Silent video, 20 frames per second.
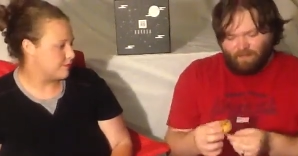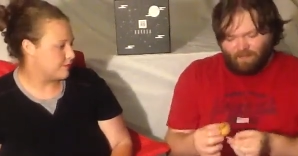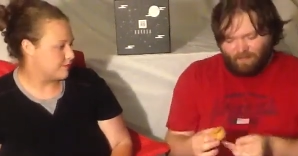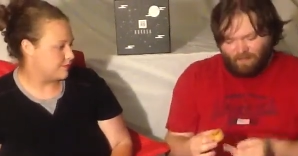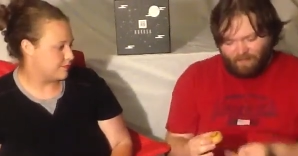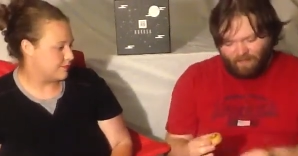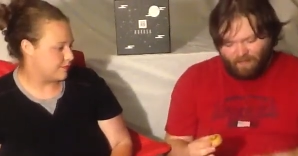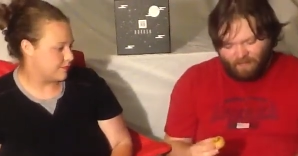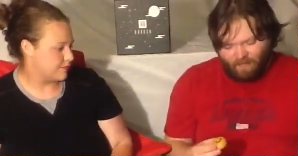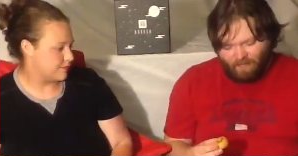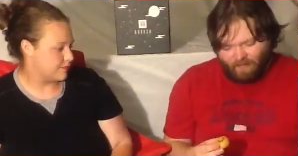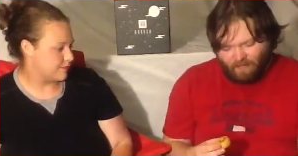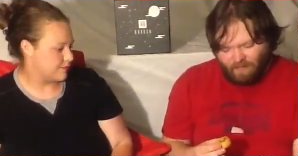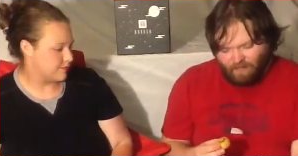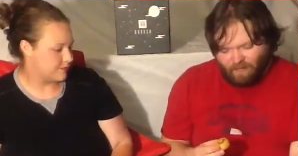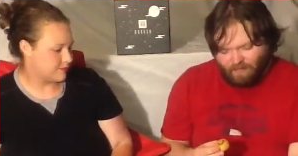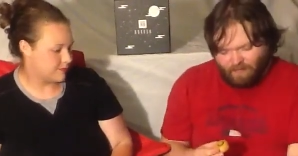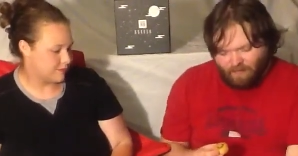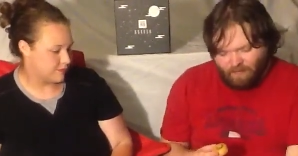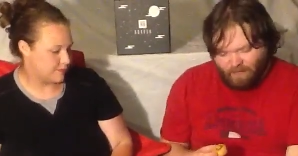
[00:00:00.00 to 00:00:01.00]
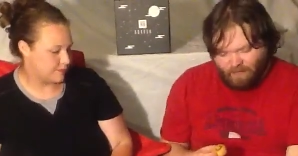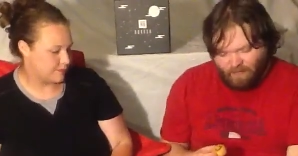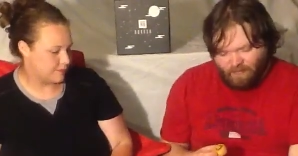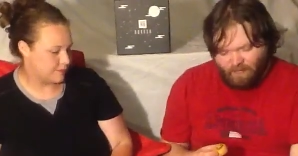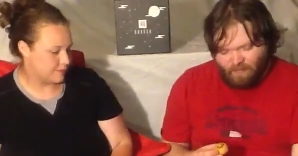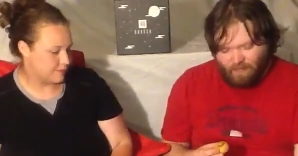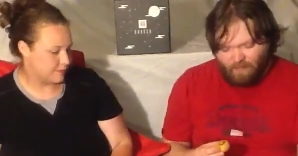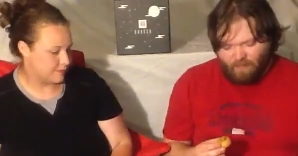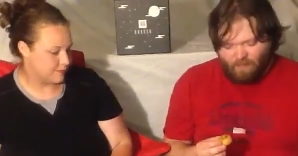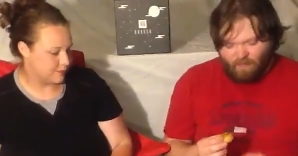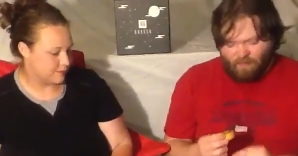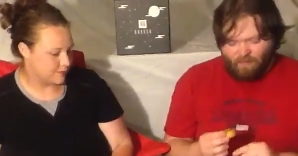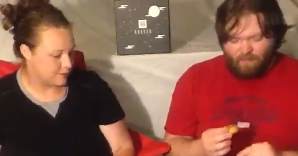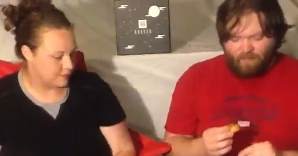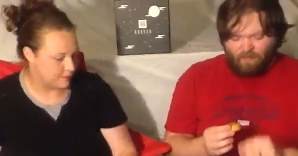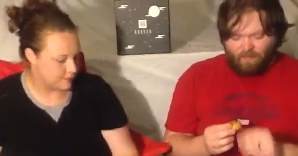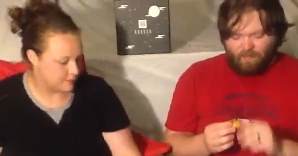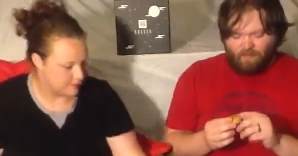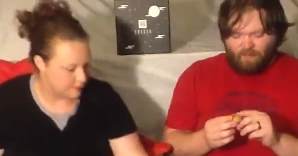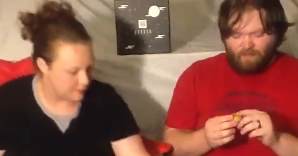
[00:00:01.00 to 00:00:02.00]

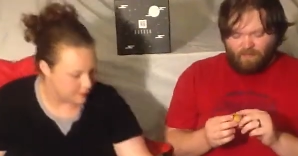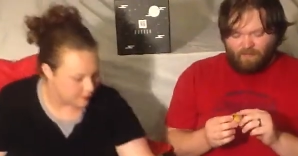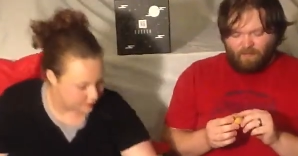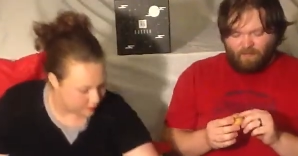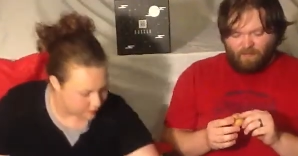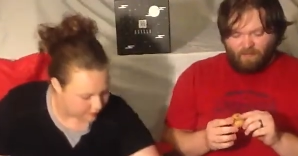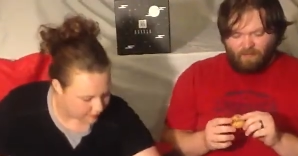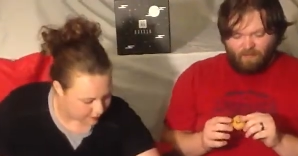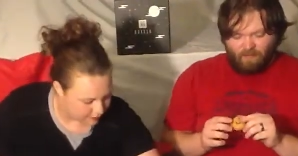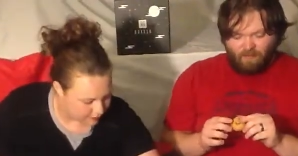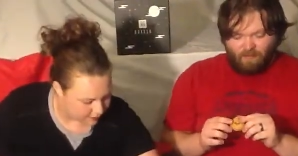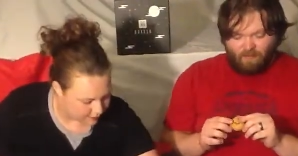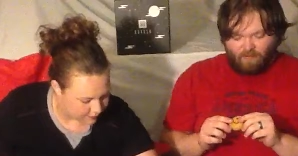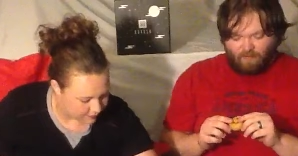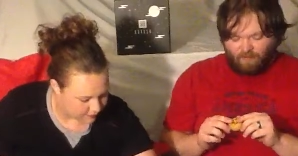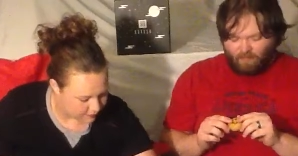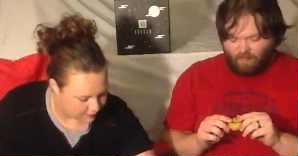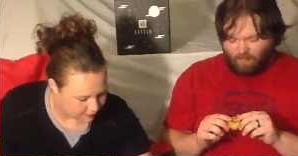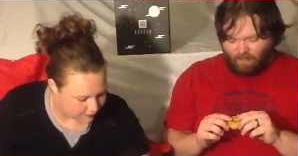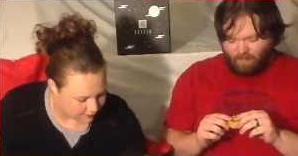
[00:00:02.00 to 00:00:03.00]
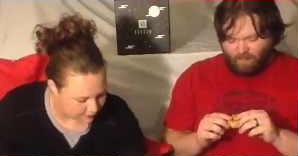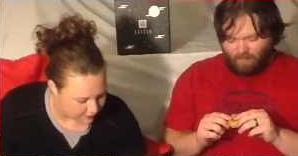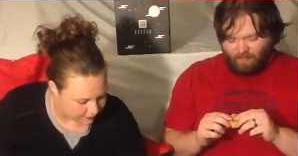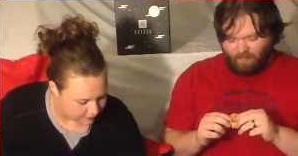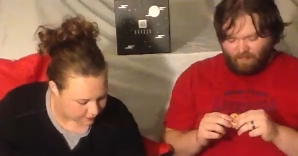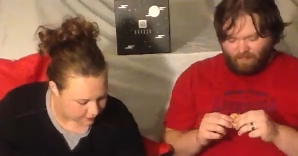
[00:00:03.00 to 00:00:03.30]
Nothing is said.